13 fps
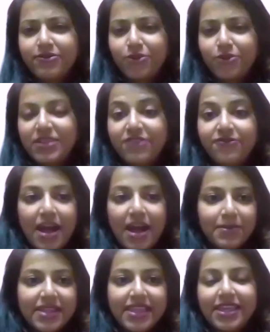from the
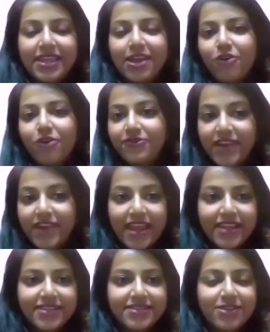family or
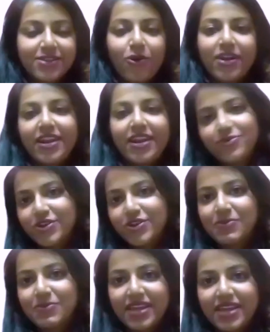friends or at
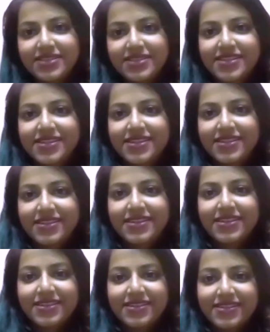workplace?
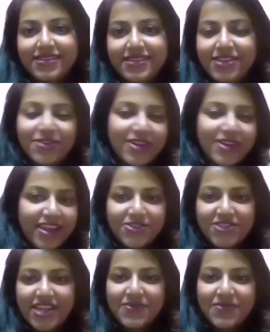If you'd like
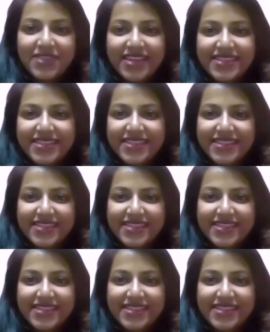to share with us.